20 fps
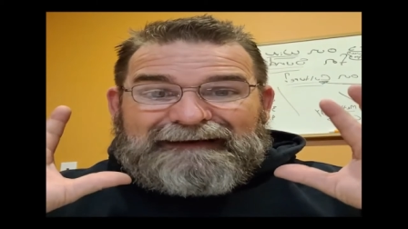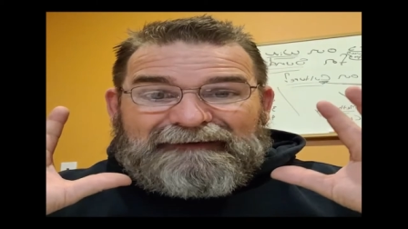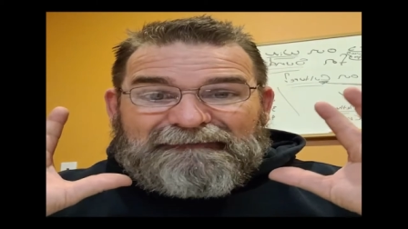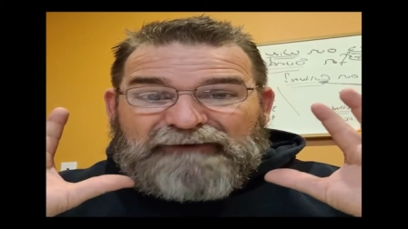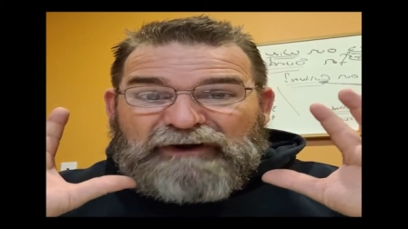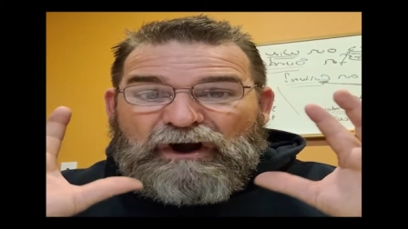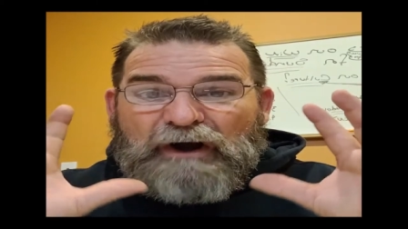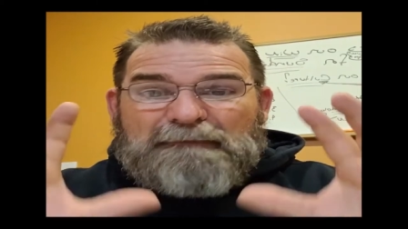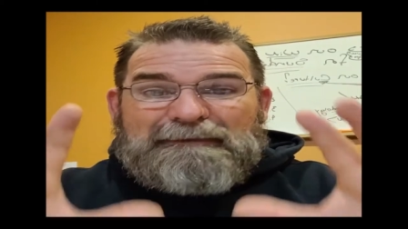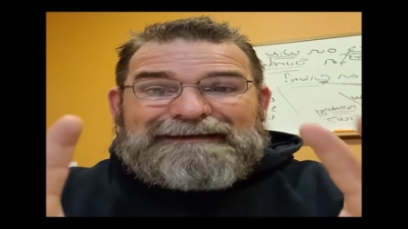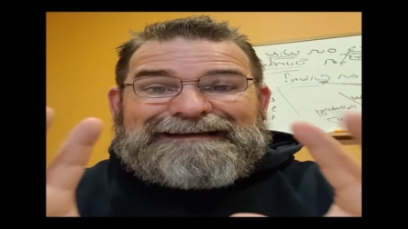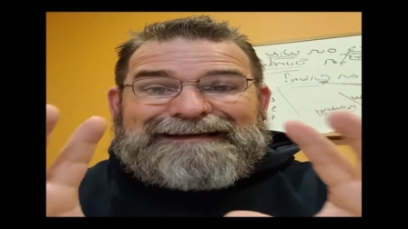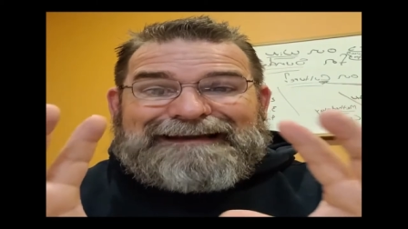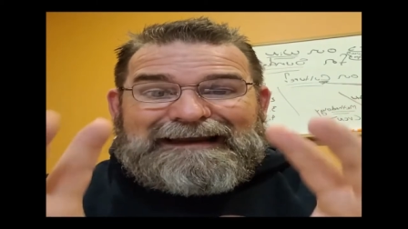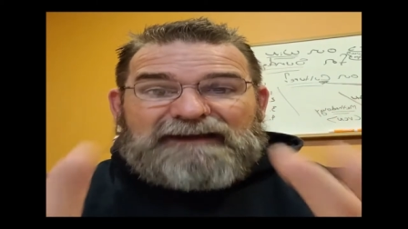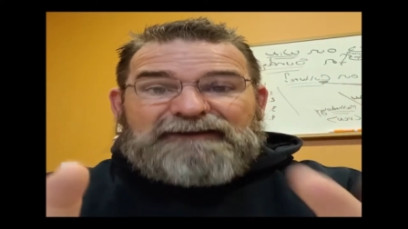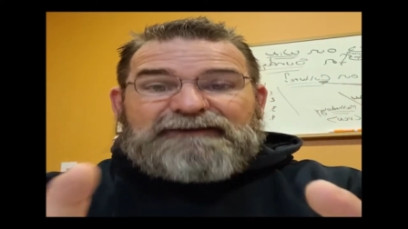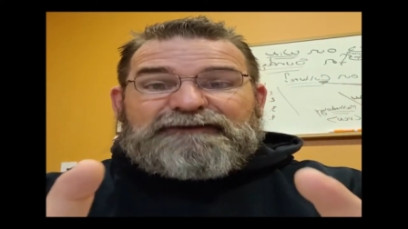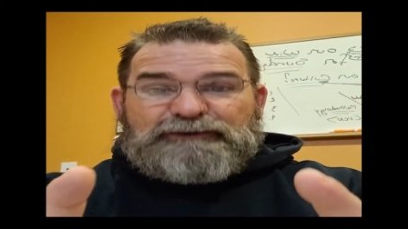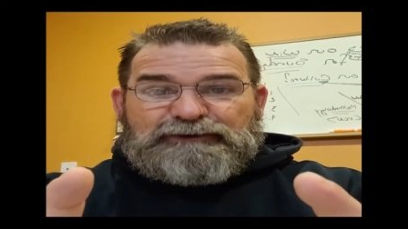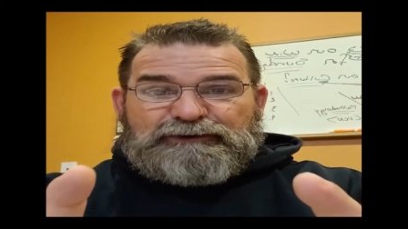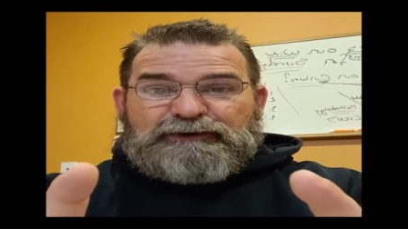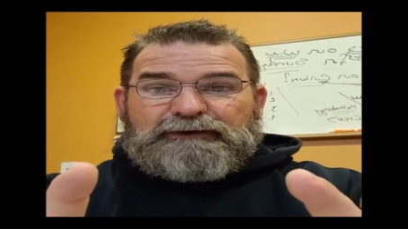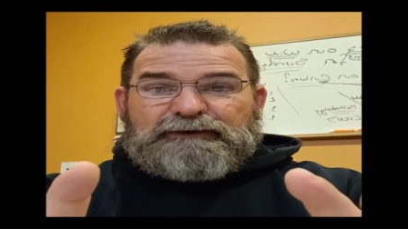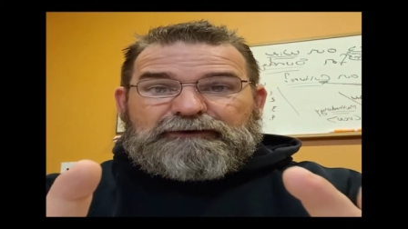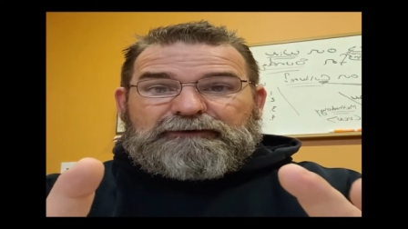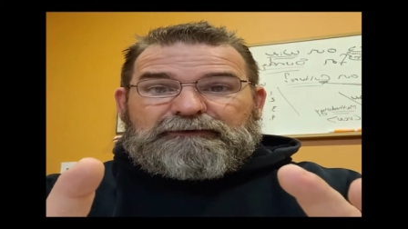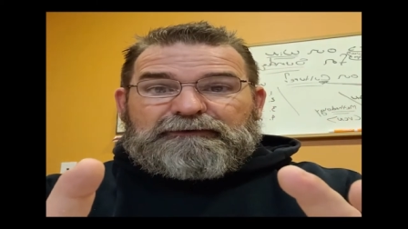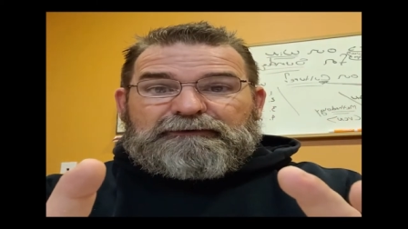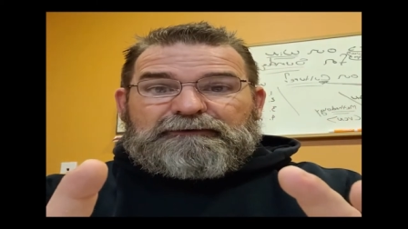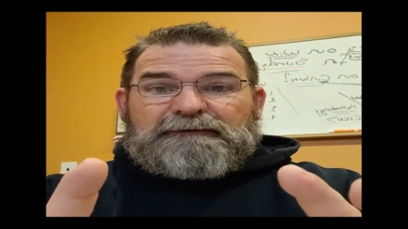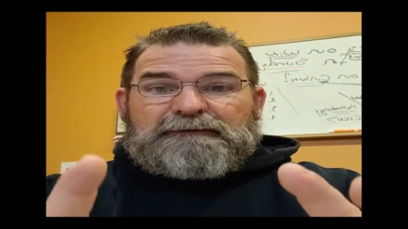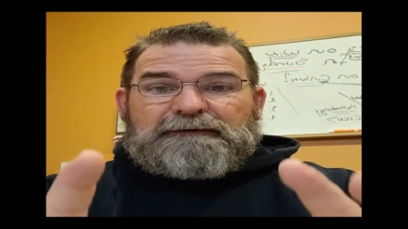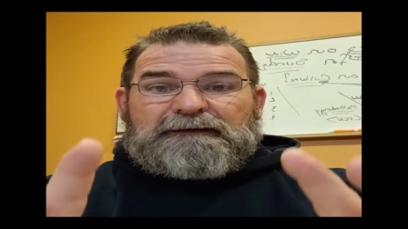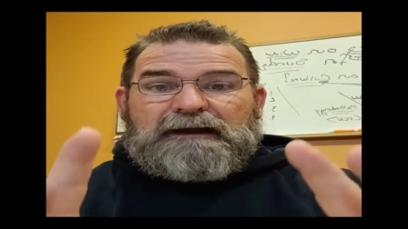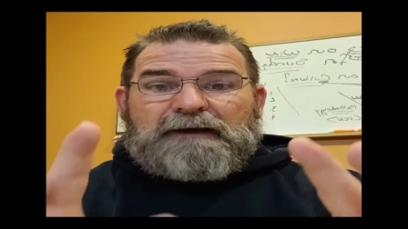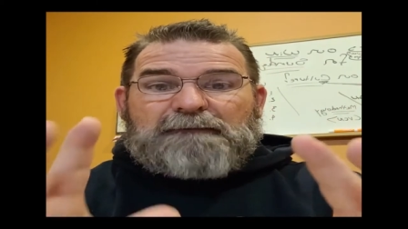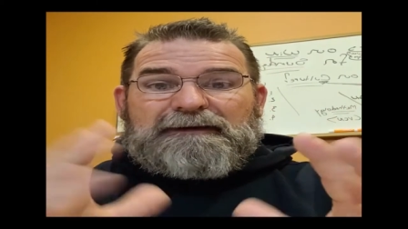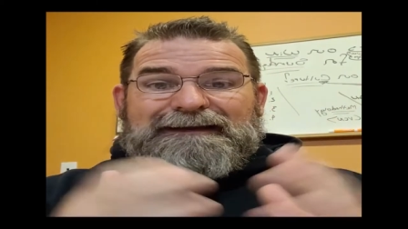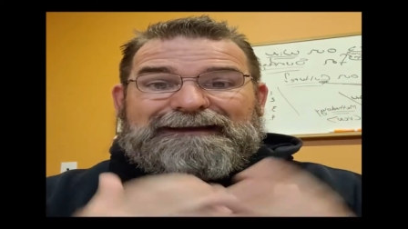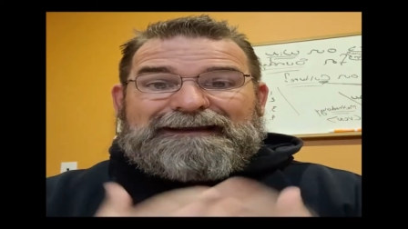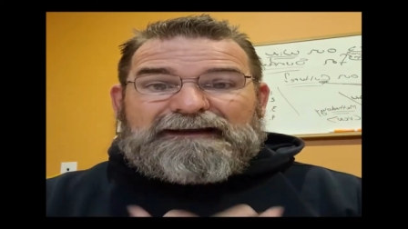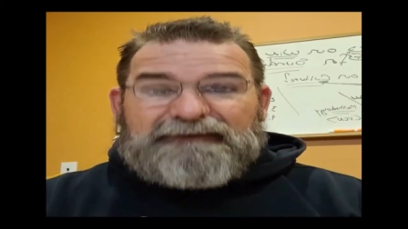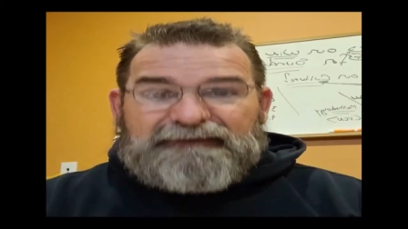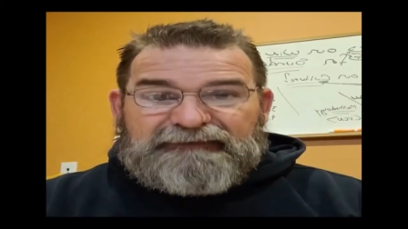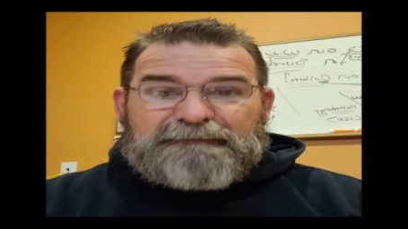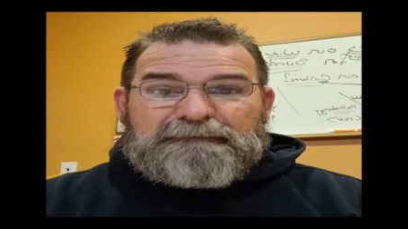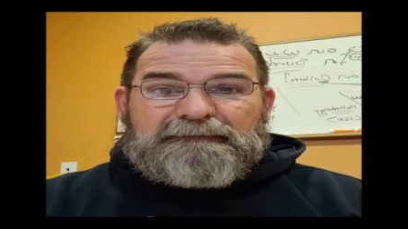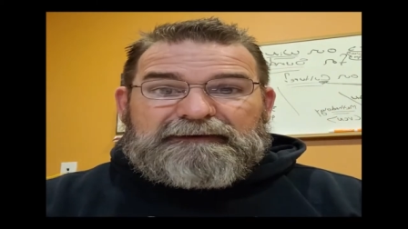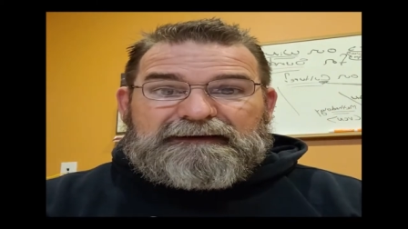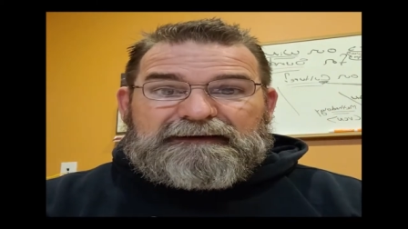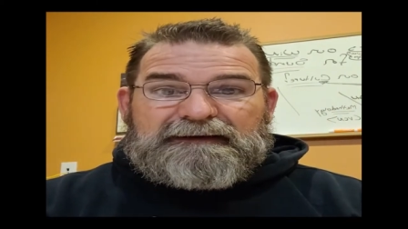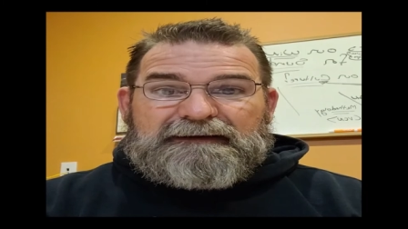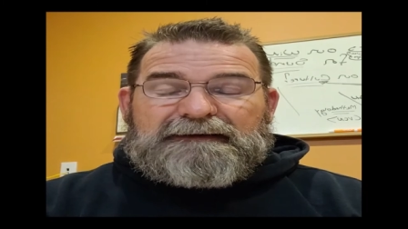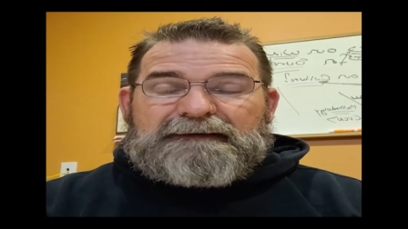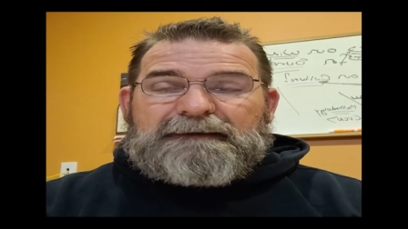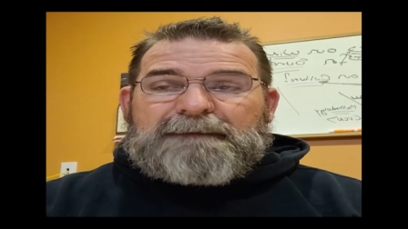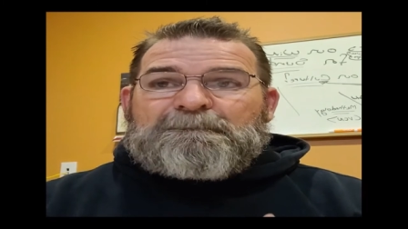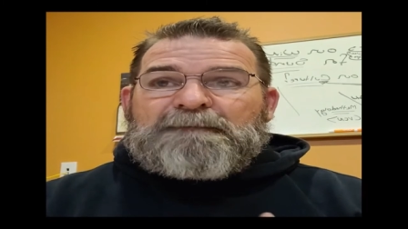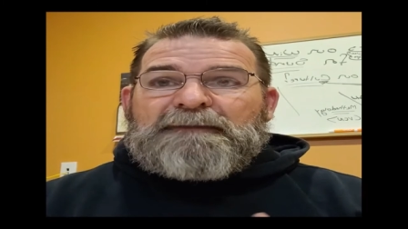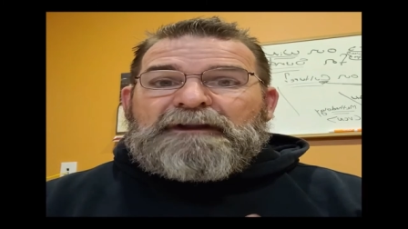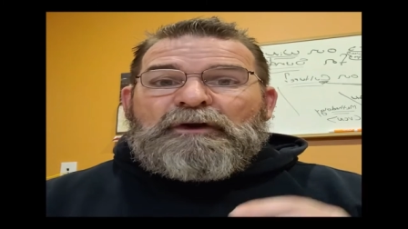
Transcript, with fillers: have come against you, come against me,